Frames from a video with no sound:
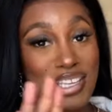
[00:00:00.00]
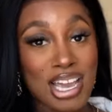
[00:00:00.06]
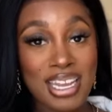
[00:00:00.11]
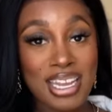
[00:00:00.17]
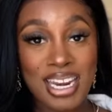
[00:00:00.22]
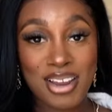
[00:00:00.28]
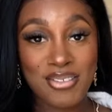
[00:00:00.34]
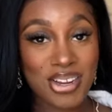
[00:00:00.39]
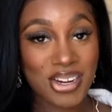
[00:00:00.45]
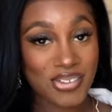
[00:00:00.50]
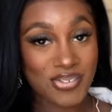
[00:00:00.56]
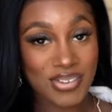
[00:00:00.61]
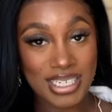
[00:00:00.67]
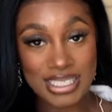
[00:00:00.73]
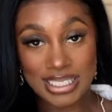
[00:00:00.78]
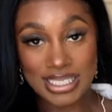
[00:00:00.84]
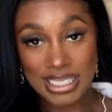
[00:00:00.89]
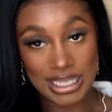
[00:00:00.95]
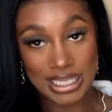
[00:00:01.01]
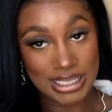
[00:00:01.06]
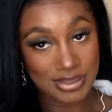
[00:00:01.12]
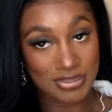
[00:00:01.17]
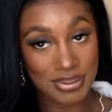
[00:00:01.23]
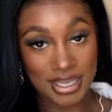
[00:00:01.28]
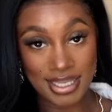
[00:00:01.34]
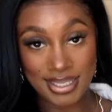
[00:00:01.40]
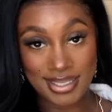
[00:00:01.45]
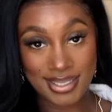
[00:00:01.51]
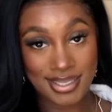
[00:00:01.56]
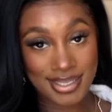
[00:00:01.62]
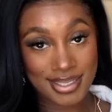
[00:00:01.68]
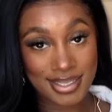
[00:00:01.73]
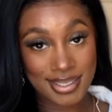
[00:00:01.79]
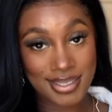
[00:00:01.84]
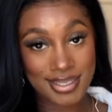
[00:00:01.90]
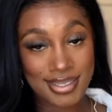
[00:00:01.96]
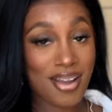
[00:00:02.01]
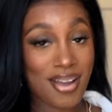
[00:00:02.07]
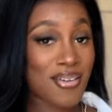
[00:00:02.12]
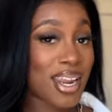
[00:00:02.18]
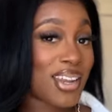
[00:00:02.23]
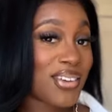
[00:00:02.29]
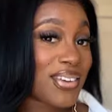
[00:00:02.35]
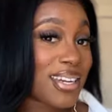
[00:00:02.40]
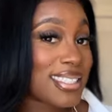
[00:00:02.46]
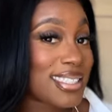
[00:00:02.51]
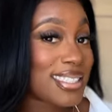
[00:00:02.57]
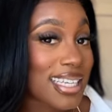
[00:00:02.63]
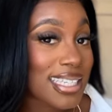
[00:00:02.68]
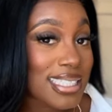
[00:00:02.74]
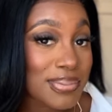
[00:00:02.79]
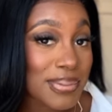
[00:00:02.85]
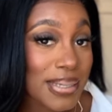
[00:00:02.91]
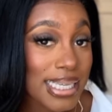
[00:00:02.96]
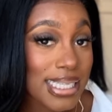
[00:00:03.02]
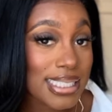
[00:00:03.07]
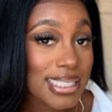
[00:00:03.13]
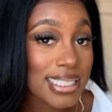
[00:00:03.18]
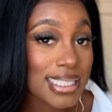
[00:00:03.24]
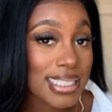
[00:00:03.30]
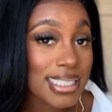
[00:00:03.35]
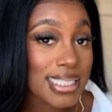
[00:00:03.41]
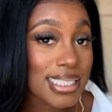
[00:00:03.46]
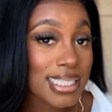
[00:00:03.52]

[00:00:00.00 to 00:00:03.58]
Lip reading: Y'all not ready for this next piece. Y'all ready for this next piece?